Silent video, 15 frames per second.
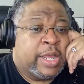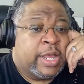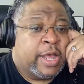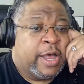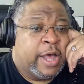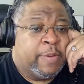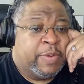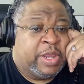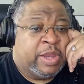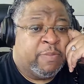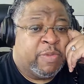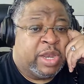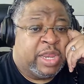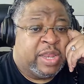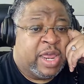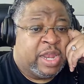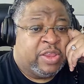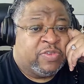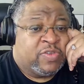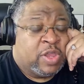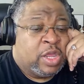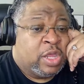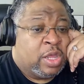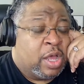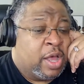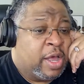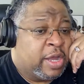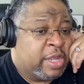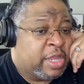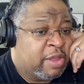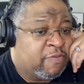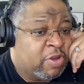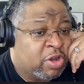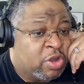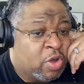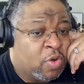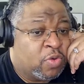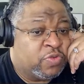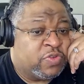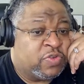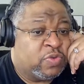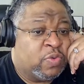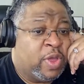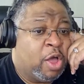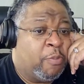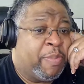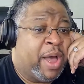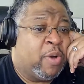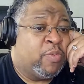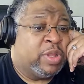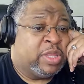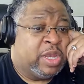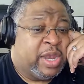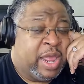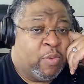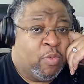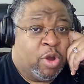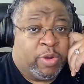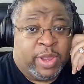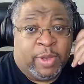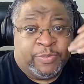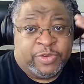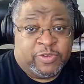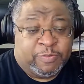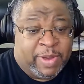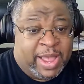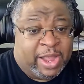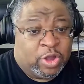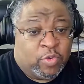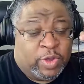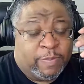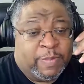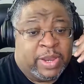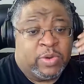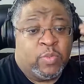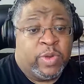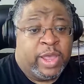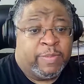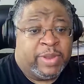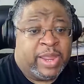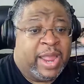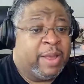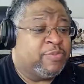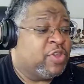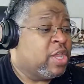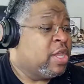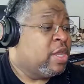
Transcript: Um, any money that is uh, given goes to help out with the network, helps us buy equipment, webcams,